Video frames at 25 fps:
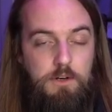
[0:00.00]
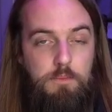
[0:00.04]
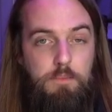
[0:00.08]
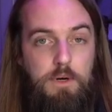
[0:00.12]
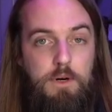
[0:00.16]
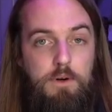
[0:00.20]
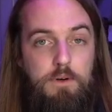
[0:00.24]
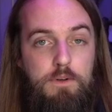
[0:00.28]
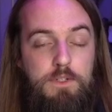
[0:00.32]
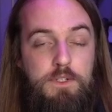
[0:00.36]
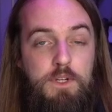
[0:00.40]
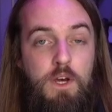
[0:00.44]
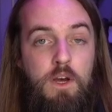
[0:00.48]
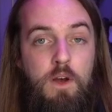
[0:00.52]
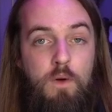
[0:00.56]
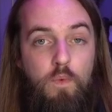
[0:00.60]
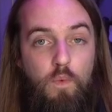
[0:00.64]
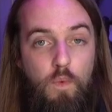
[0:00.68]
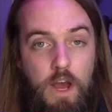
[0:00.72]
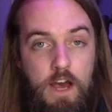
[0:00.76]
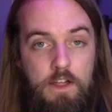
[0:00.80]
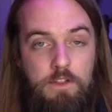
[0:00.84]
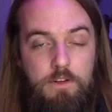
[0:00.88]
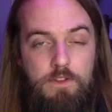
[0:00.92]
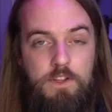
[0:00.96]
your posts
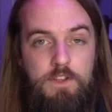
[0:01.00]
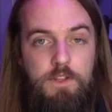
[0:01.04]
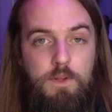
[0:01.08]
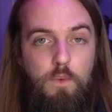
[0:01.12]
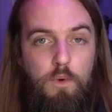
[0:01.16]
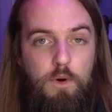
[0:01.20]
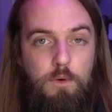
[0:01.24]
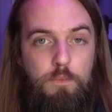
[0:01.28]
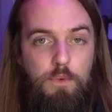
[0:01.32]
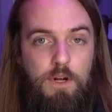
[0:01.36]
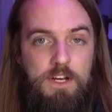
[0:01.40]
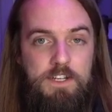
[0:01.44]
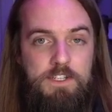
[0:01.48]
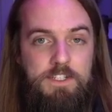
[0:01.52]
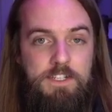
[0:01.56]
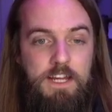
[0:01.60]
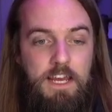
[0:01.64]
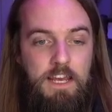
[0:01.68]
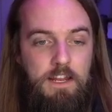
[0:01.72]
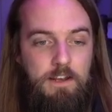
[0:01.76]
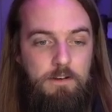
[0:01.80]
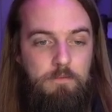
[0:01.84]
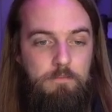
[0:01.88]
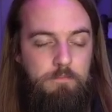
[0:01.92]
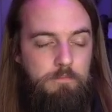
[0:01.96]
rather than the WordPress
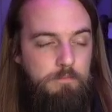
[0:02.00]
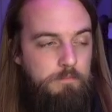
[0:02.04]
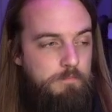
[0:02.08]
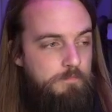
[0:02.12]
date.